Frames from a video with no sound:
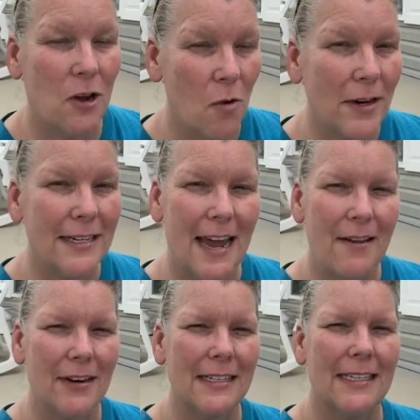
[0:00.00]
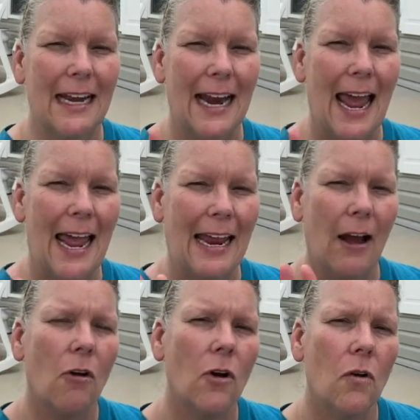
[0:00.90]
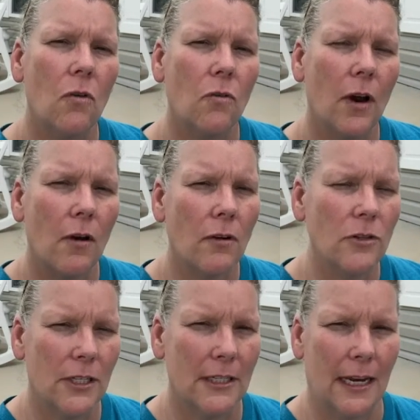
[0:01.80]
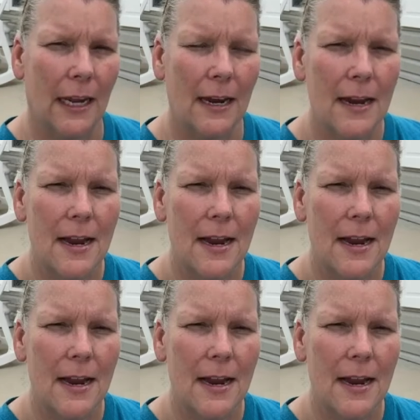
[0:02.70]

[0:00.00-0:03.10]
Going to David and saying, "Hey, hold on just a second.